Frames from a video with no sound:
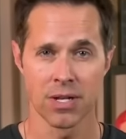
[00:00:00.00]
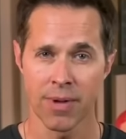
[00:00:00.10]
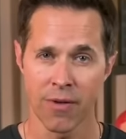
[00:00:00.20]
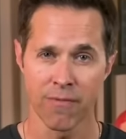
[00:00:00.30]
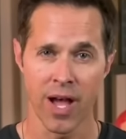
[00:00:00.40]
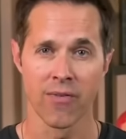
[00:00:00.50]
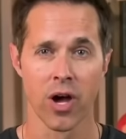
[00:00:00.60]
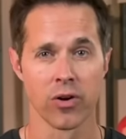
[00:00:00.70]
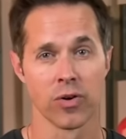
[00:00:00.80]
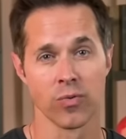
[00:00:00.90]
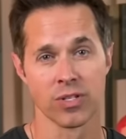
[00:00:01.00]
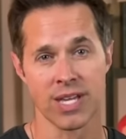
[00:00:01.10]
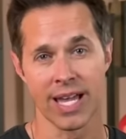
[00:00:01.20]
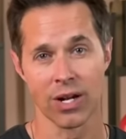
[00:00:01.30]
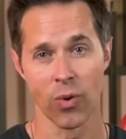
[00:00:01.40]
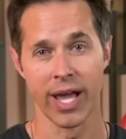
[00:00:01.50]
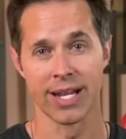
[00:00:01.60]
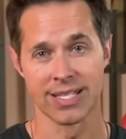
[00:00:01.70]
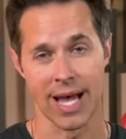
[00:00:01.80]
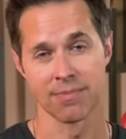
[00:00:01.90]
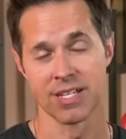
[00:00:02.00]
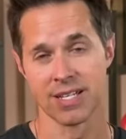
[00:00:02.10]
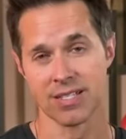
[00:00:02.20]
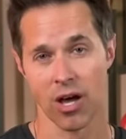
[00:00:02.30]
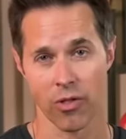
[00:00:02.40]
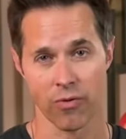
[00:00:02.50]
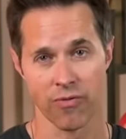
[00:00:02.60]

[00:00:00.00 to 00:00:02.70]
and about five hundred were taken away and adopted into other